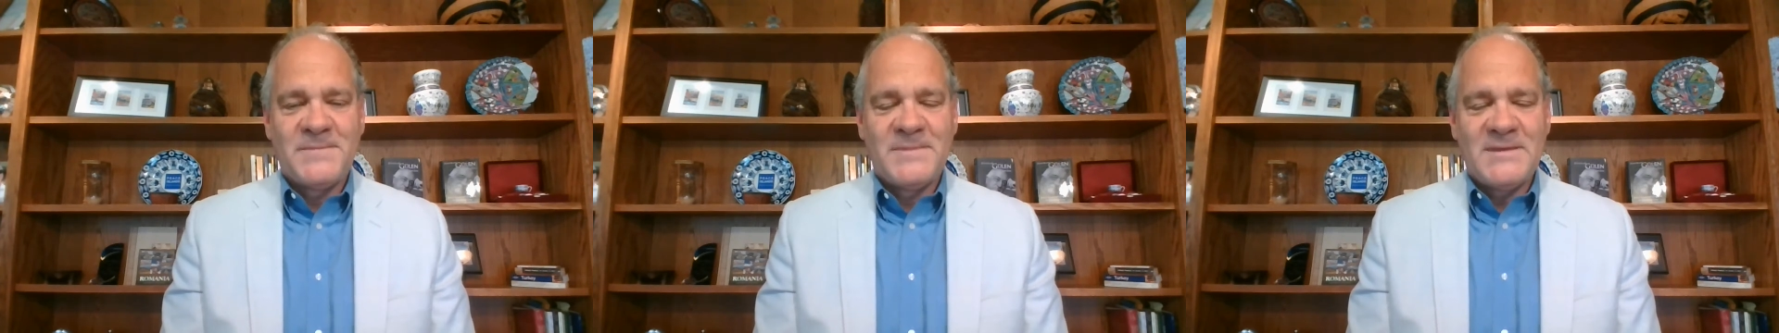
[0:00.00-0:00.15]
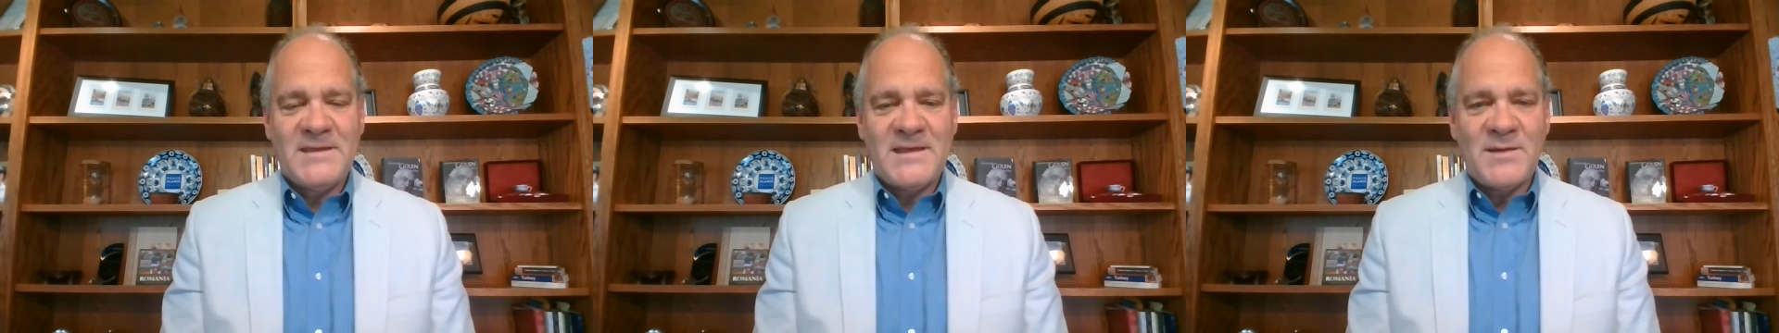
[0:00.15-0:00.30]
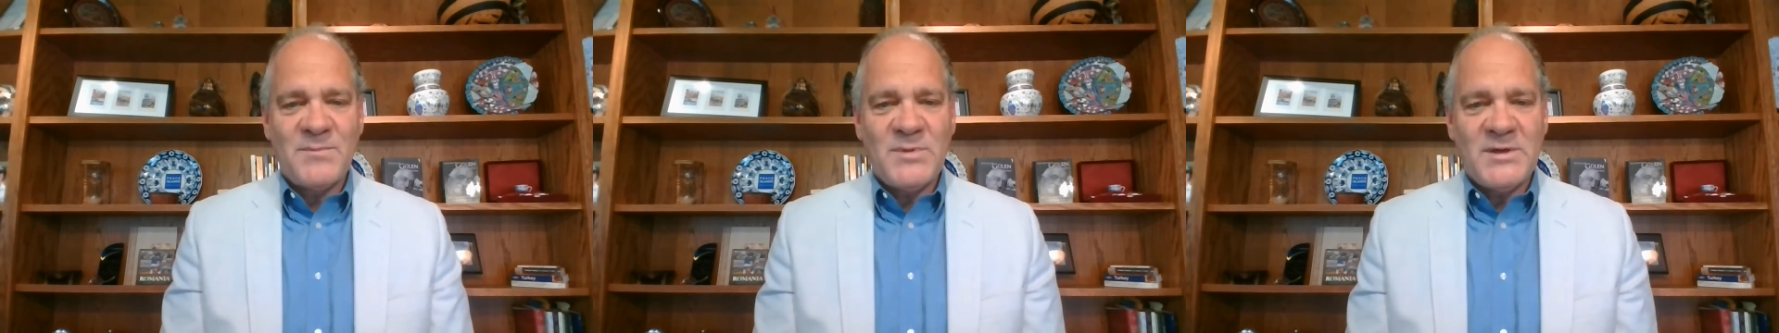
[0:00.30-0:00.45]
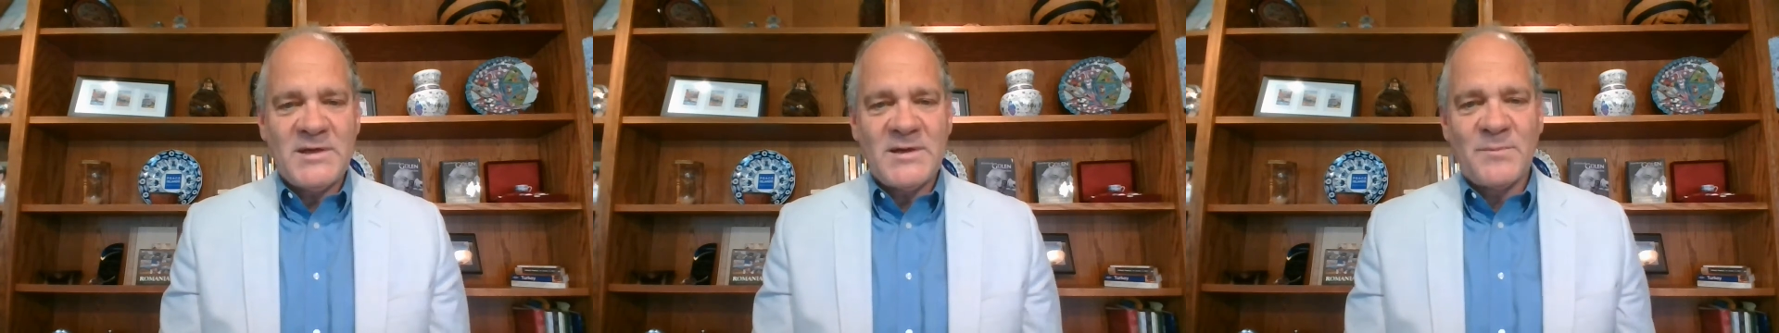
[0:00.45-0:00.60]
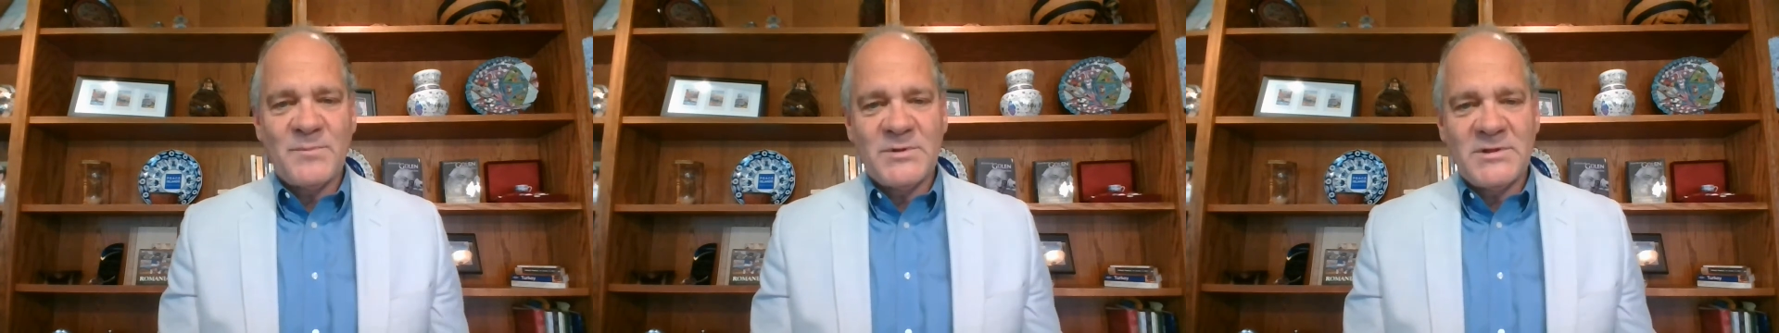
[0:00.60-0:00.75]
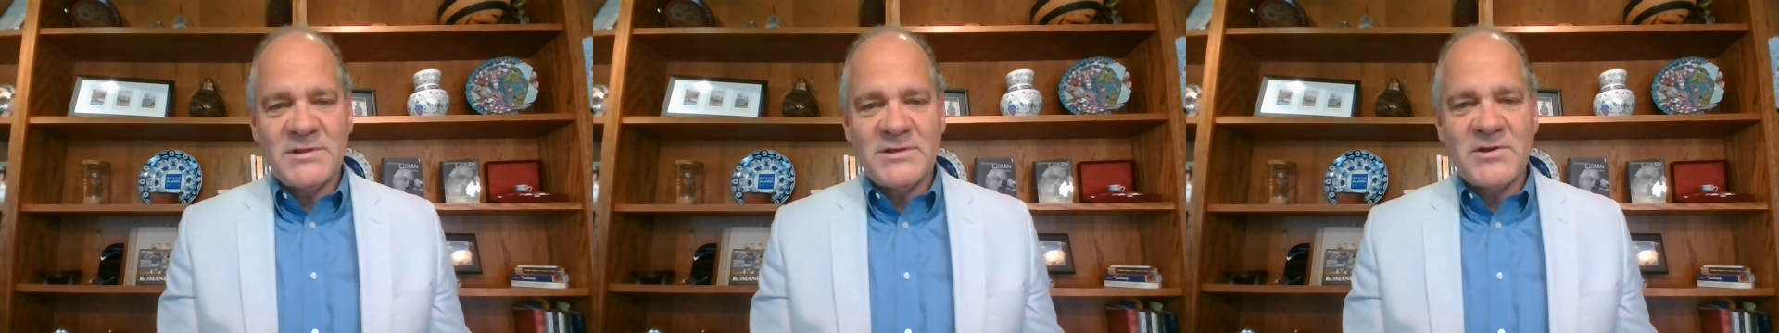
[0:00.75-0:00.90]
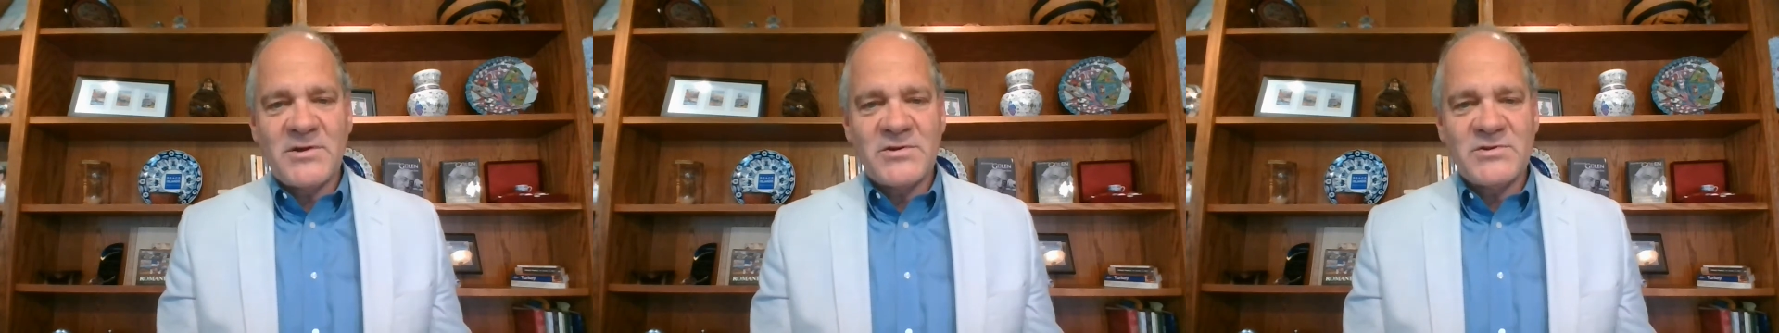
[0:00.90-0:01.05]
can become
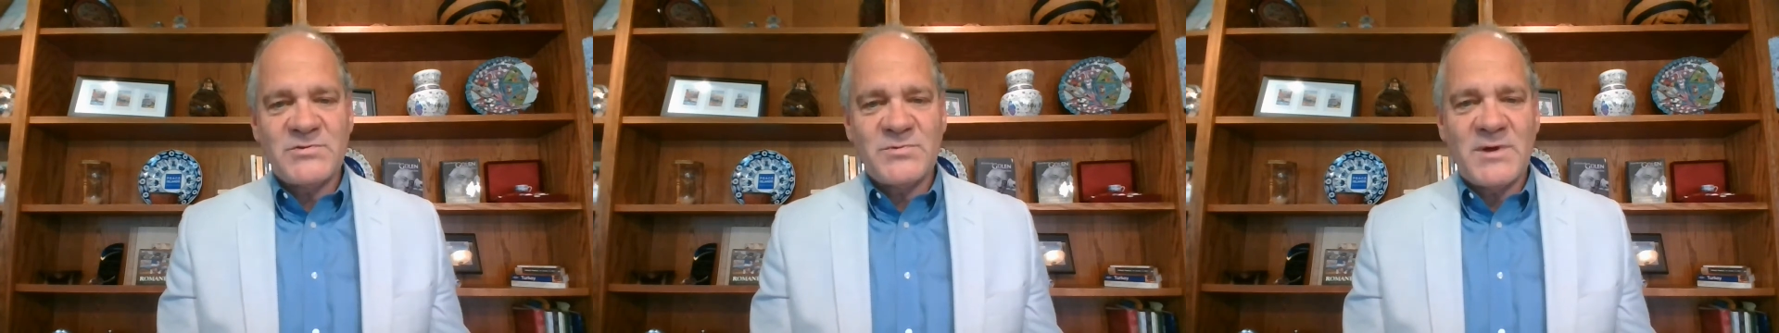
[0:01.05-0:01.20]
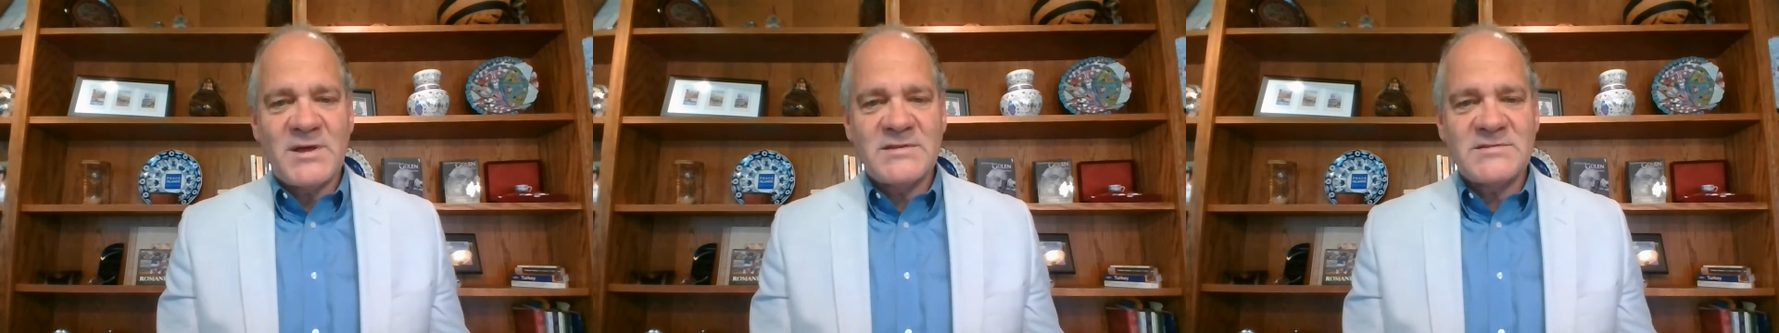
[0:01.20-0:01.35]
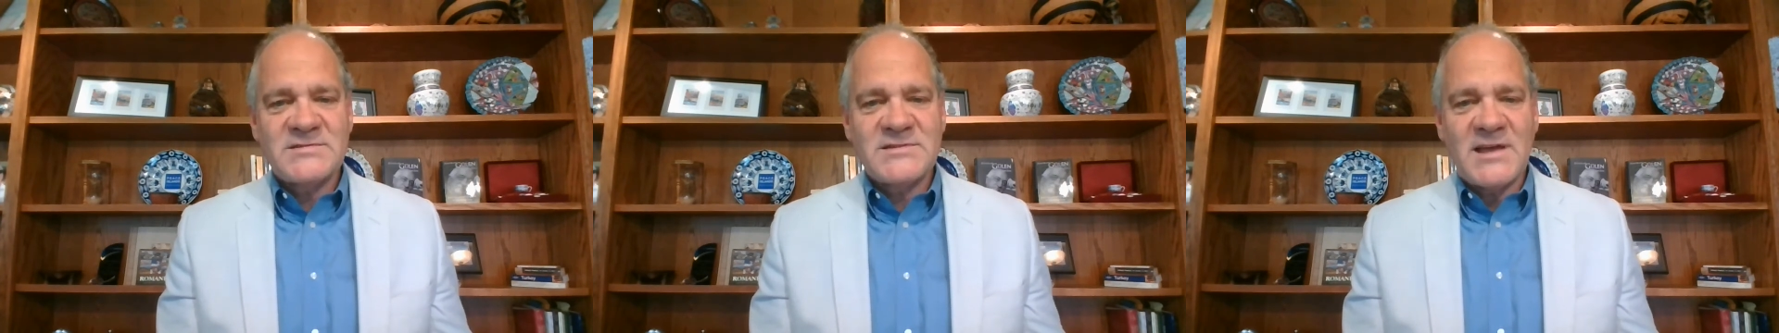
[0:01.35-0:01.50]
clearer to us,